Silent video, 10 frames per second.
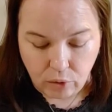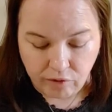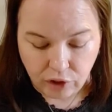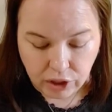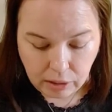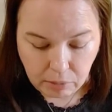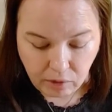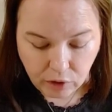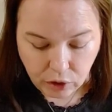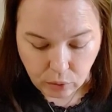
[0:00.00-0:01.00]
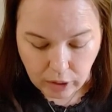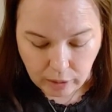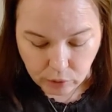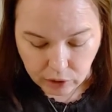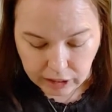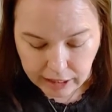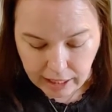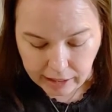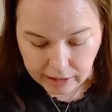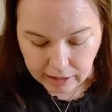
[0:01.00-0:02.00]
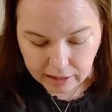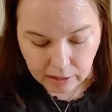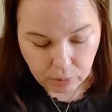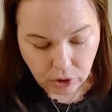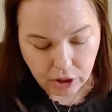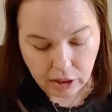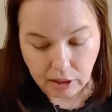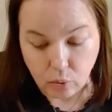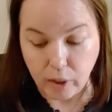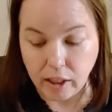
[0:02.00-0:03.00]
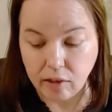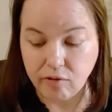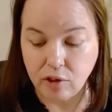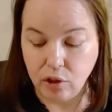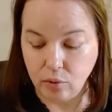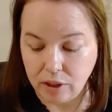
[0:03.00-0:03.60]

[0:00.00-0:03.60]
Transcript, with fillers: for some of you, I'm really getting that this person is waiting for you,